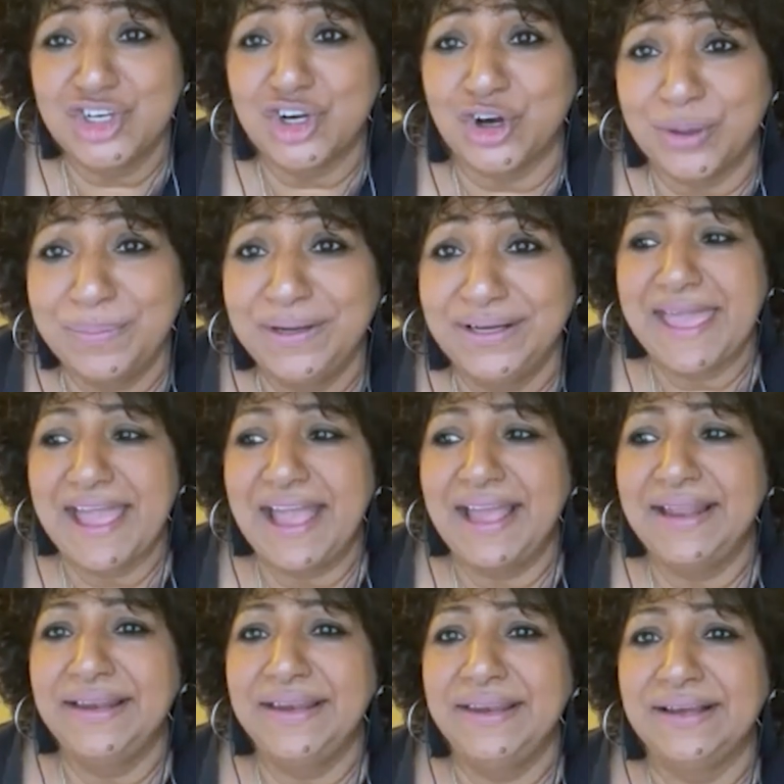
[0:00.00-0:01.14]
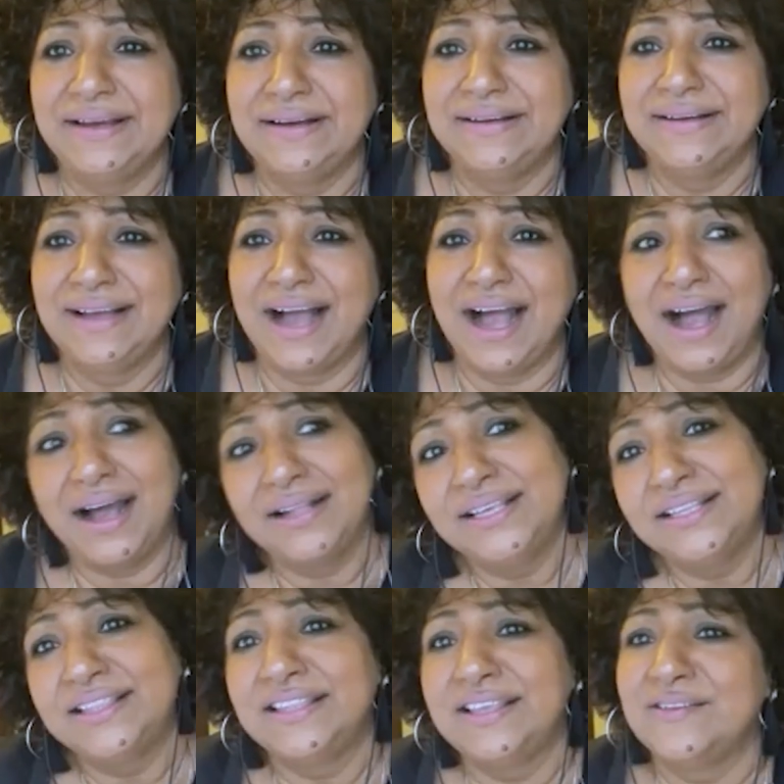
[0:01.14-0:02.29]
job. And because I
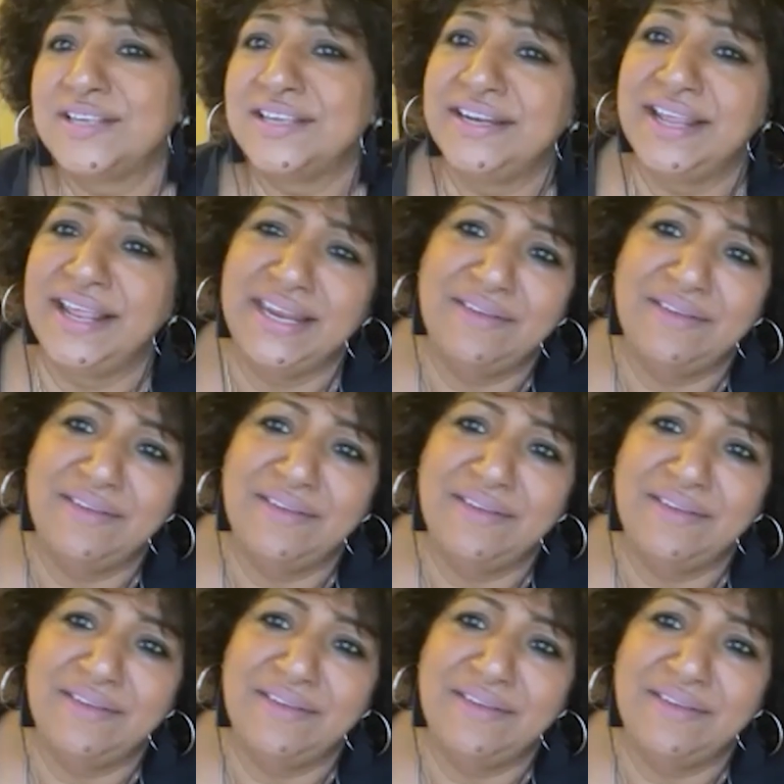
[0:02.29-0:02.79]
was a pie